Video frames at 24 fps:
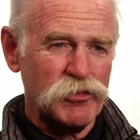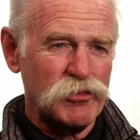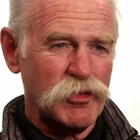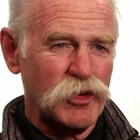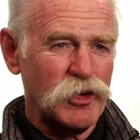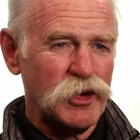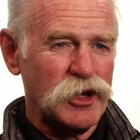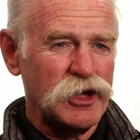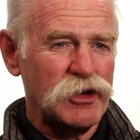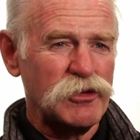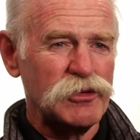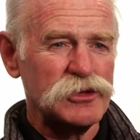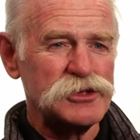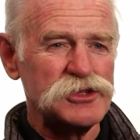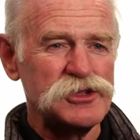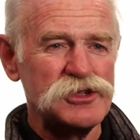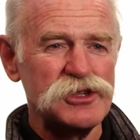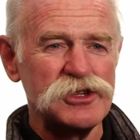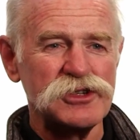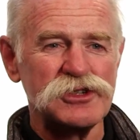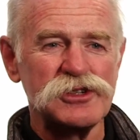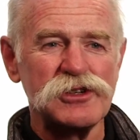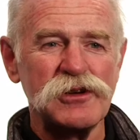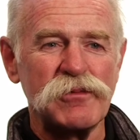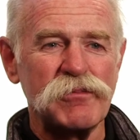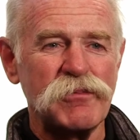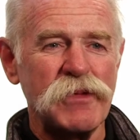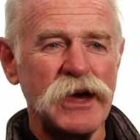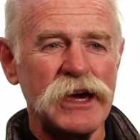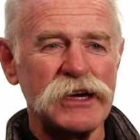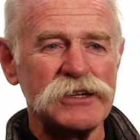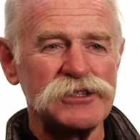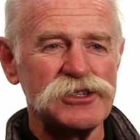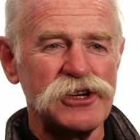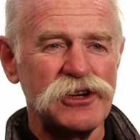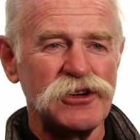boy, it was just a
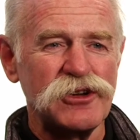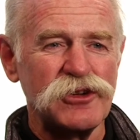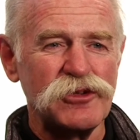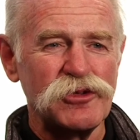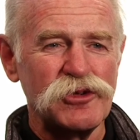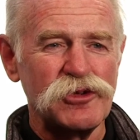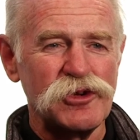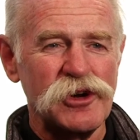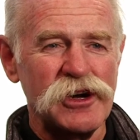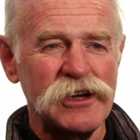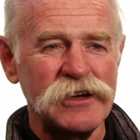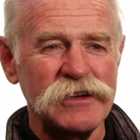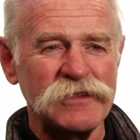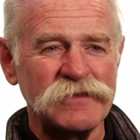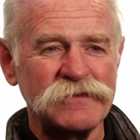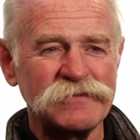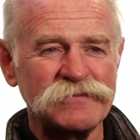magical run.